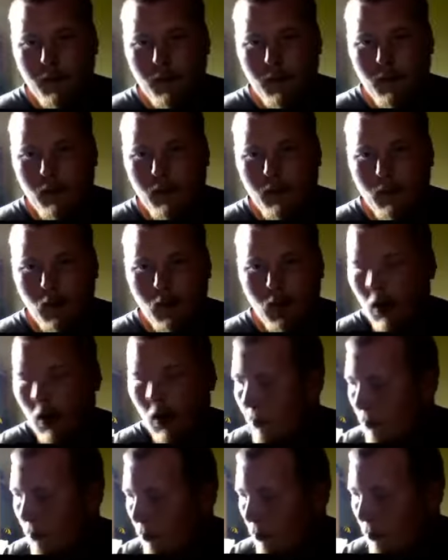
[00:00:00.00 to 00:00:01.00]
But
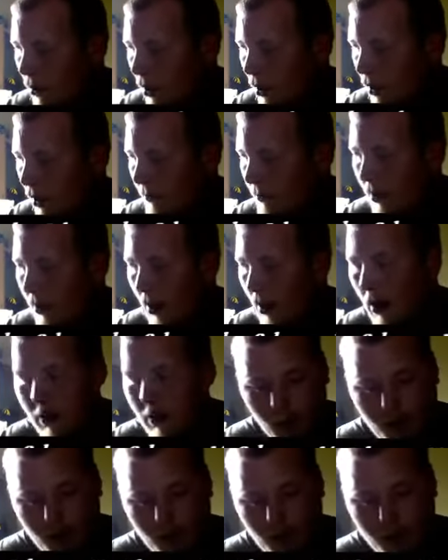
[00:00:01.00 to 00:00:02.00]
Key Slime Pie is
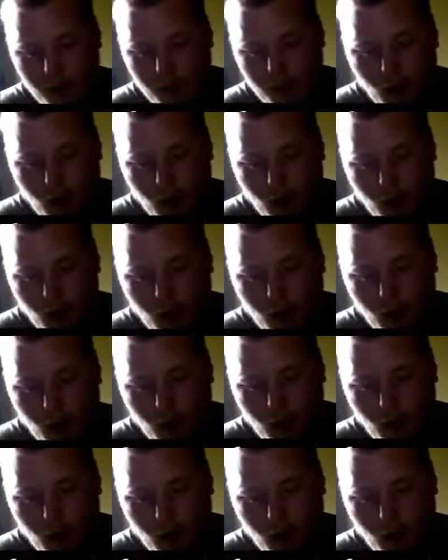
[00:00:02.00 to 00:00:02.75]
gone, so